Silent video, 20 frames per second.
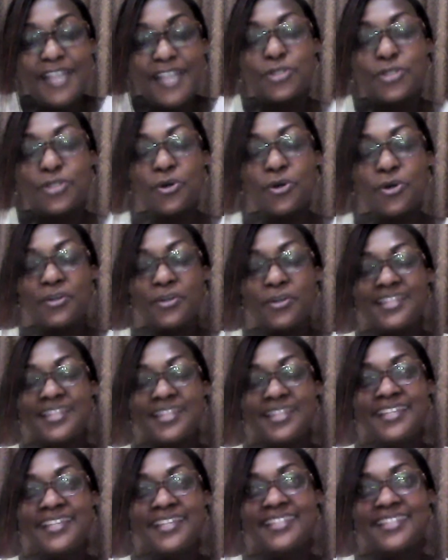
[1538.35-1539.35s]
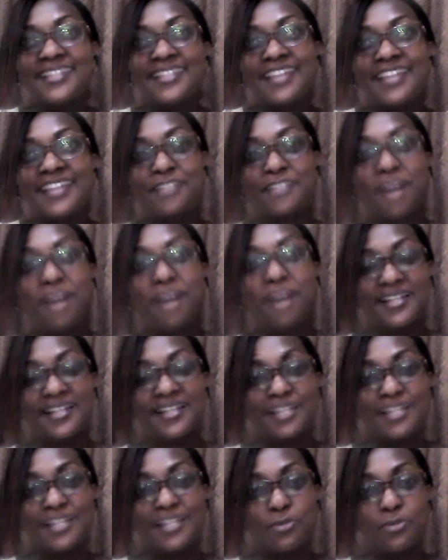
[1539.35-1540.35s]
So these
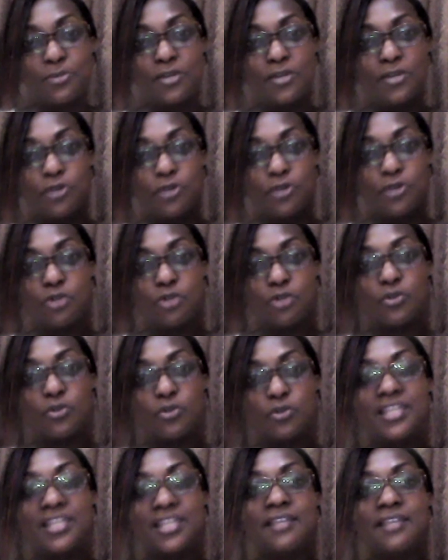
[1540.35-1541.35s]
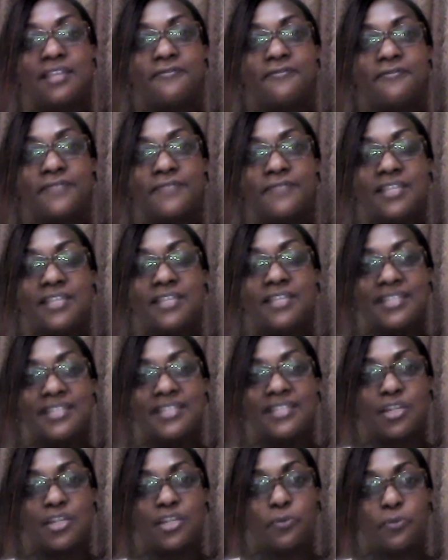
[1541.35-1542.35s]
setbacks that we go through
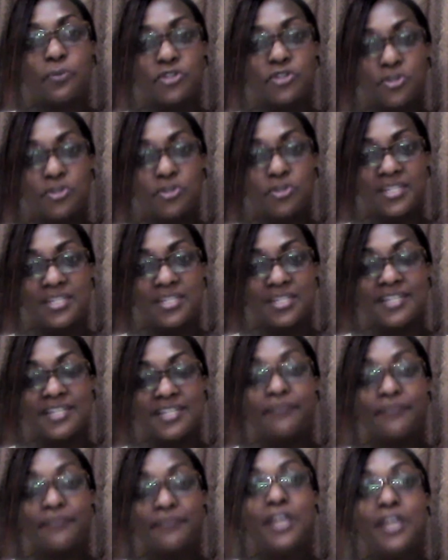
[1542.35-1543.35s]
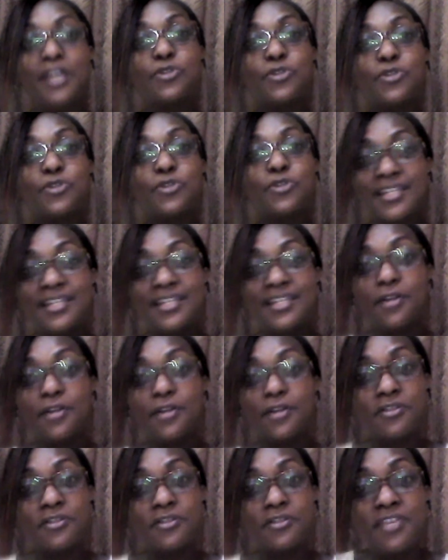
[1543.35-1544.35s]
gives us an opportunity to sit
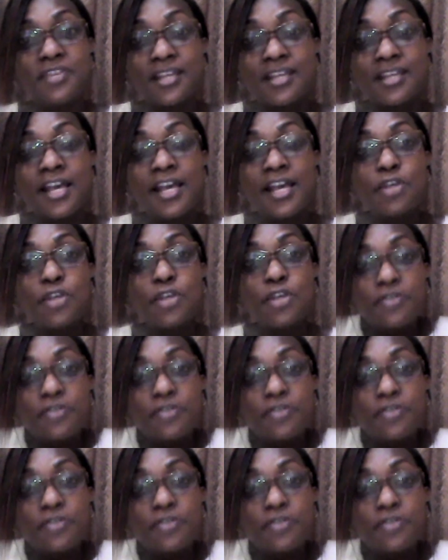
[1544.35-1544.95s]
down and think.